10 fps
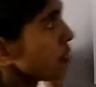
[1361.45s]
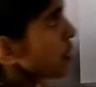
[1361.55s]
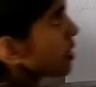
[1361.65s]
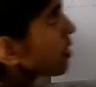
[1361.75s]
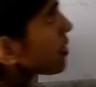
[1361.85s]

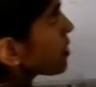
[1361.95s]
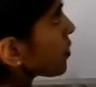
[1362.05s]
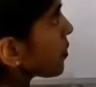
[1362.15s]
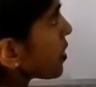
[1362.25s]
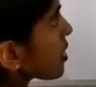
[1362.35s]
Okay,
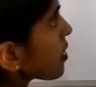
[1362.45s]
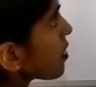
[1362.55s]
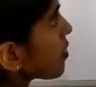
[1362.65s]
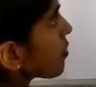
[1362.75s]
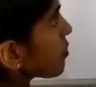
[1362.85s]
so here
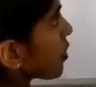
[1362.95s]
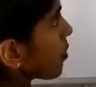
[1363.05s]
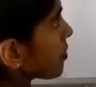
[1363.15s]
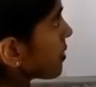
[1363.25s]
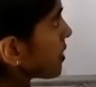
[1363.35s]

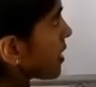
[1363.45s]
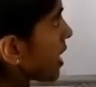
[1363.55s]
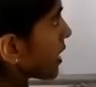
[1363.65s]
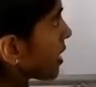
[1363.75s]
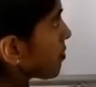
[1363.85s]
from
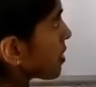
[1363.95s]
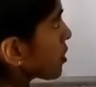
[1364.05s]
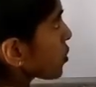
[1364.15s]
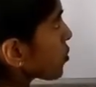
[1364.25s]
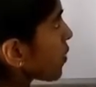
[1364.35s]
there can
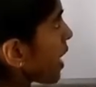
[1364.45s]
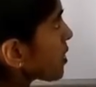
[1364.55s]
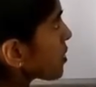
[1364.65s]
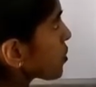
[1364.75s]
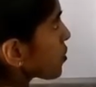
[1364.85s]
be 2
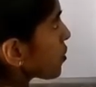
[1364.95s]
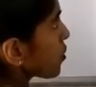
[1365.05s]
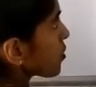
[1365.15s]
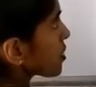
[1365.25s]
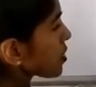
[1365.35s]
values,
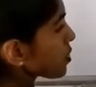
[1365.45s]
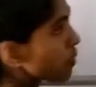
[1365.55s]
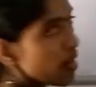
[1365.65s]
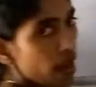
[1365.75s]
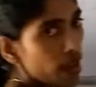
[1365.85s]
0
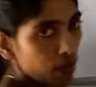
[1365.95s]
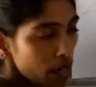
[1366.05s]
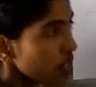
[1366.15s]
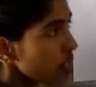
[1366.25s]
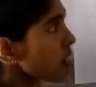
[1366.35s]
and
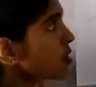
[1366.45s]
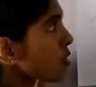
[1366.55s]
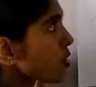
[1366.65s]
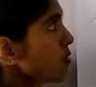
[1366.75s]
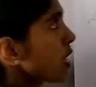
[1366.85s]
180. So
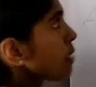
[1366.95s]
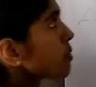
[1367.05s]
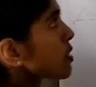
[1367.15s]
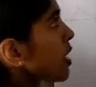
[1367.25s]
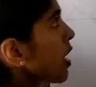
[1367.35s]
every time
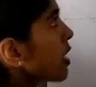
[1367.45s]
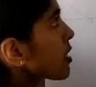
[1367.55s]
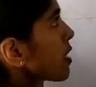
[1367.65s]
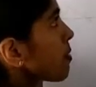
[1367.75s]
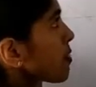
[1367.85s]
start
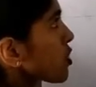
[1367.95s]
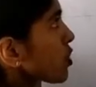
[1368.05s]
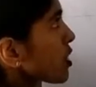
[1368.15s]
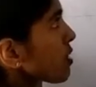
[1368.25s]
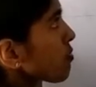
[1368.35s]

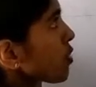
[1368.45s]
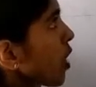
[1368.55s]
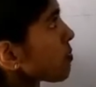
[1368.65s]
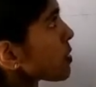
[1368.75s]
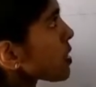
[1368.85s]
measuring
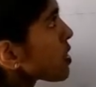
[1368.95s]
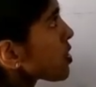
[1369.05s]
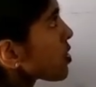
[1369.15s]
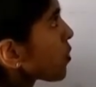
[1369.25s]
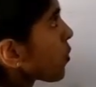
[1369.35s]
from
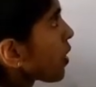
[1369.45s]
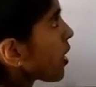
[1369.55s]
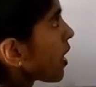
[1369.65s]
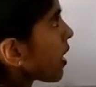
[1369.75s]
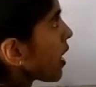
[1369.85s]
0
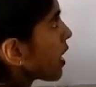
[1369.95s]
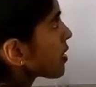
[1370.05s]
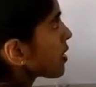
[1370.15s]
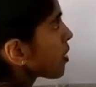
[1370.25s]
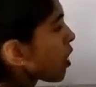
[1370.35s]

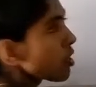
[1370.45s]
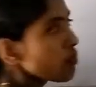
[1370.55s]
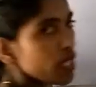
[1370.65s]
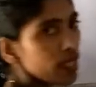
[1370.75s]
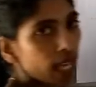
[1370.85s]
and
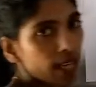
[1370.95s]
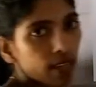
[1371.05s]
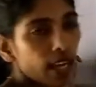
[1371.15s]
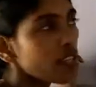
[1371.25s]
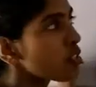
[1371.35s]
along with that
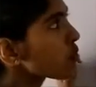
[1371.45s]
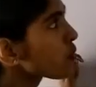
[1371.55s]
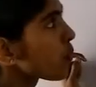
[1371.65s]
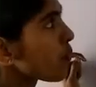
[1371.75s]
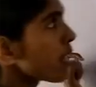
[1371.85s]
line you
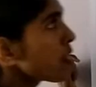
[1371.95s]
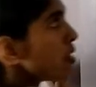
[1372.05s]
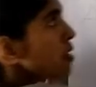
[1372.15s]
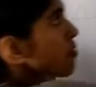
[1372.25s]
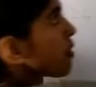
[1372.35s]
go and
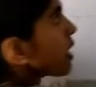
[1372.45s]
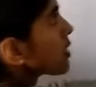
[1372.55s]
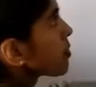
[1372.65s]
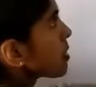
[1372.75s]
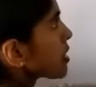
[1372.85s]

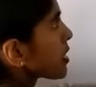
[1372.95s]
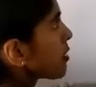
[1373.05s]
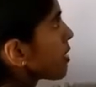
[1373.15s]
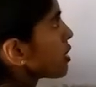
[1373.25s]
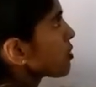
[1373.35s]
find the
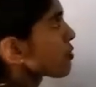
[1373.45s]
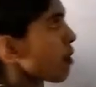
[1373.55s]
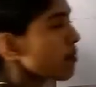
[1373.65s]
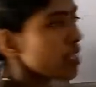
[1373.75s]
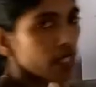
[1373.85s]
particular value
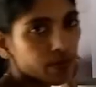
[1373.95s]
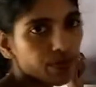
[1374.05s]
from here.